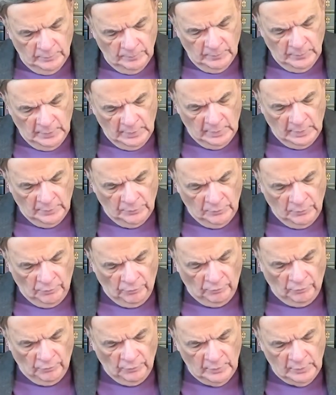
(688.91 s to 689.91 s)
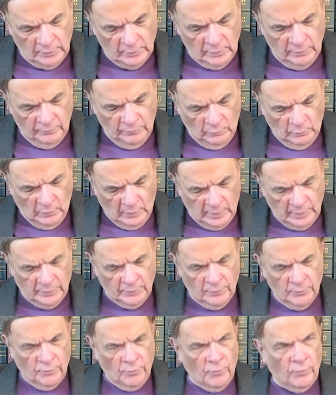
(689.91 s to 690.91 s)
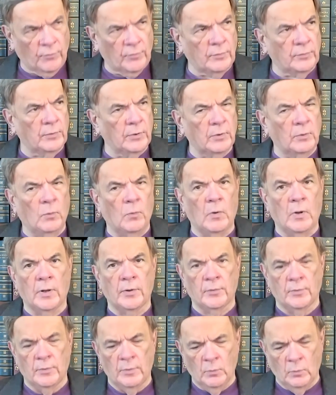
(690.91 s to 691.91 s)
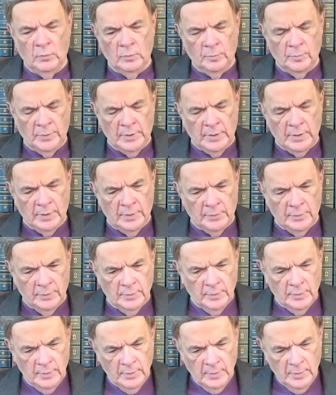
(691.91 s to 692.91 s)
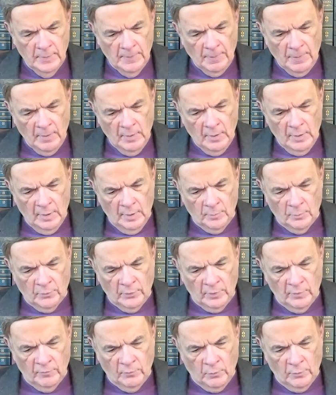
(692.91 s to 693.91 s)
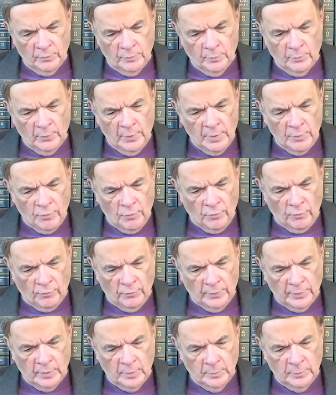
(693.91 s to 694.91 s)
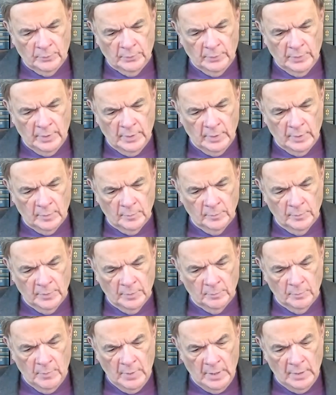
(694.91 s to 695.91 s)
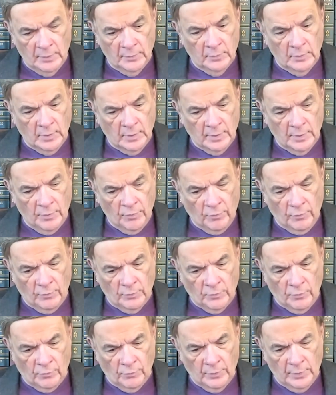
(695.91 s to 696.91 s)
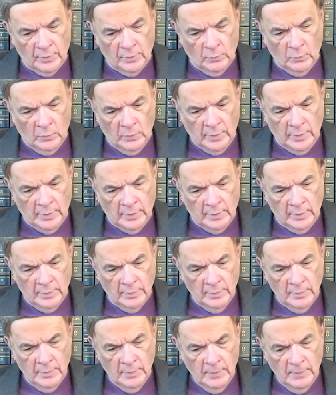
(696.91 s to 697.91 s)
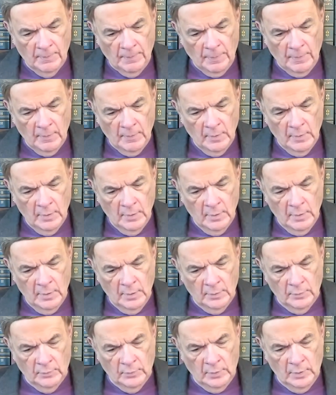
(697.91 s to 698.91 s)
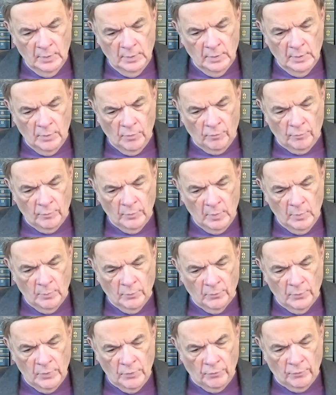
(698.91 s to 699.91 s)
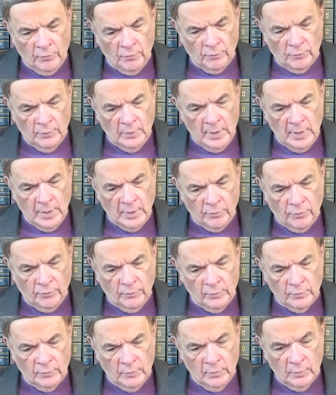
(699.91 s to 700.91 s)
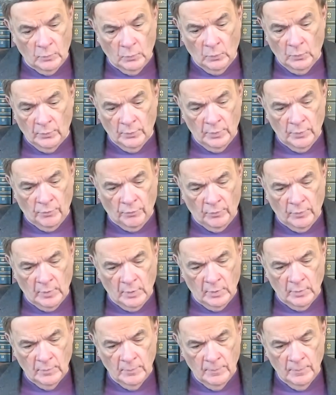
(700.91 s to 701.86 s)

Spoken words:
Yet at the scent of water, just a little water, it will bud and bring forth branches like a plant. But man dies and is laid away. Indeed, he breathes his last, and then where is he?